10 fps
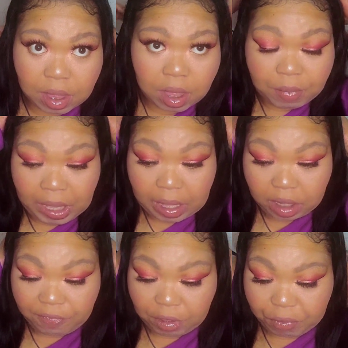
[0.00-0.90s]
But yeah,
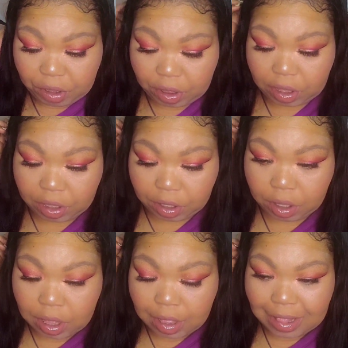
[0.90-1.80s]
she feels pretty secure.
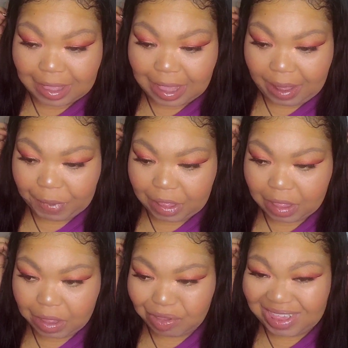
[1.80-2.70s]
The cap is
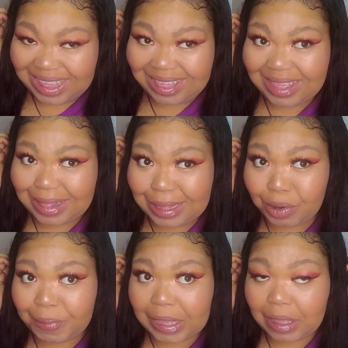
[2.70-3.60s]
still just a little
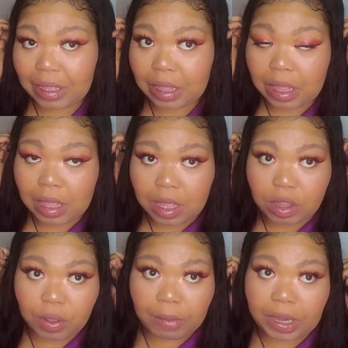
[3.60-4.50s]
big,
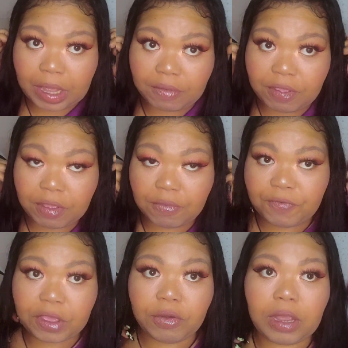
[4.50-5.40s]
so I'm gonna have to
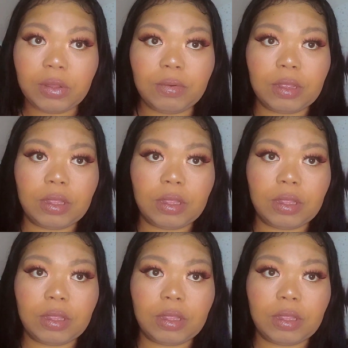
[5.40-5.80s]
figure out,